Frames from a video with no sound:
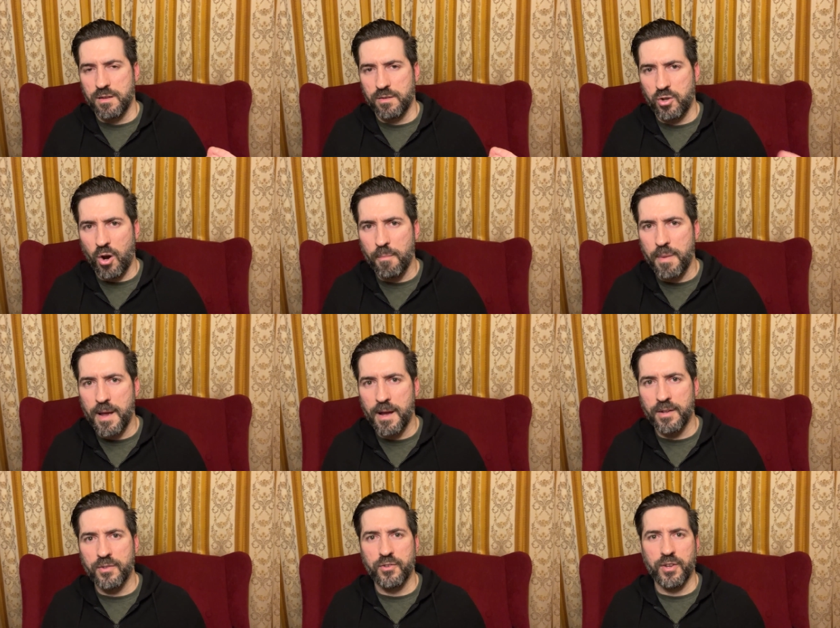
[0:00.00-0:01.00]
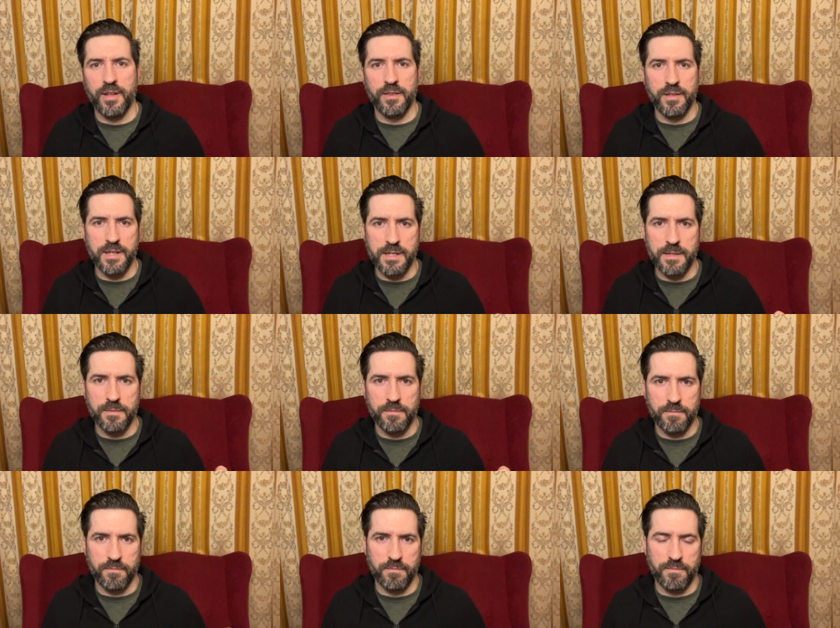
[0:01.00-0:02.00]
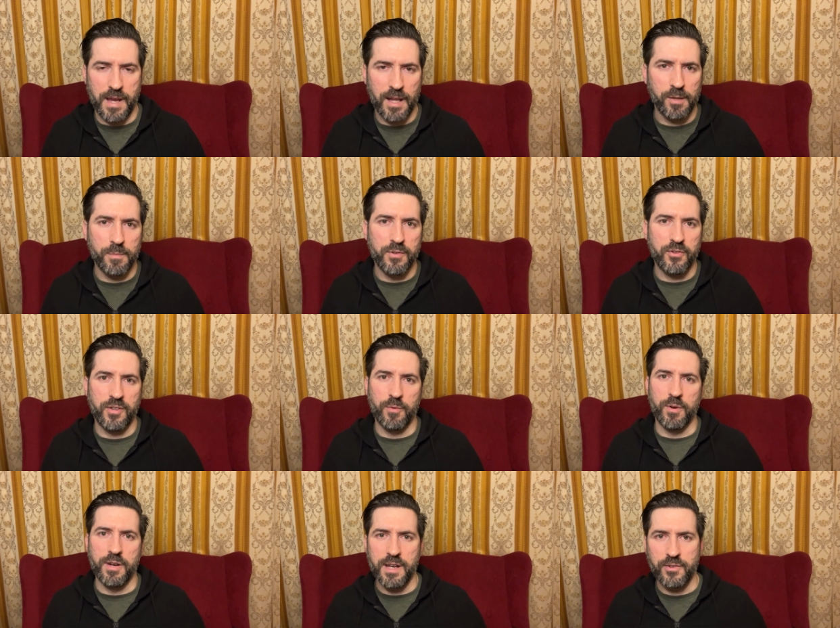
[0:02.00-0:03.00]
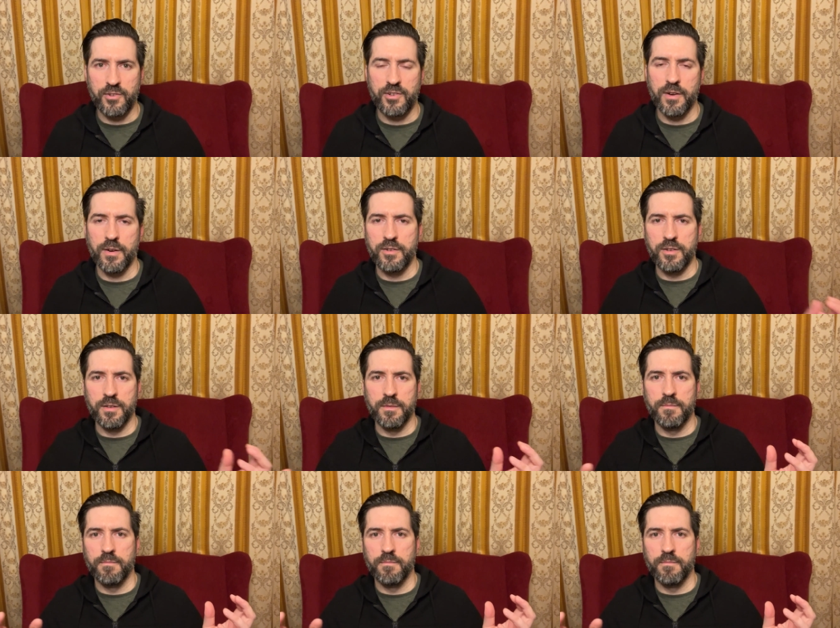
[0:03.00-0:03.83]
compounds and the elements that were necessary to